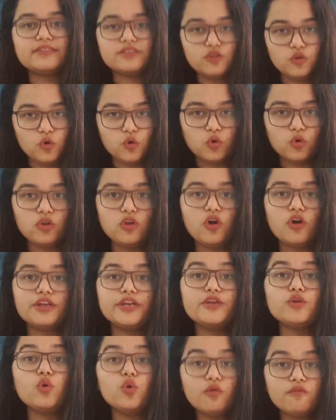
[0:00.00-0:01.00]
as a whole
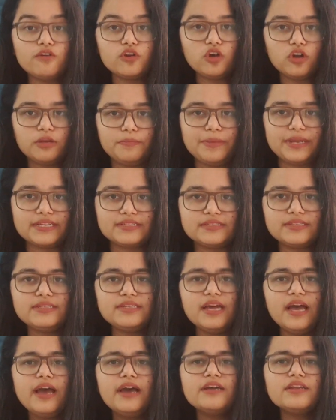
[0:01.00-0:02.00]
on an overall
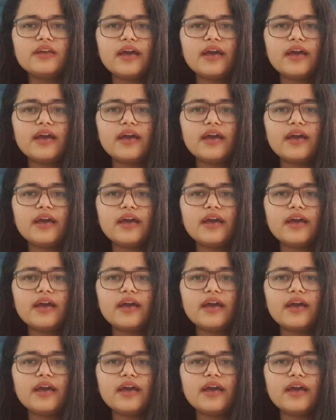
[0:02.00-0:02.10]
basis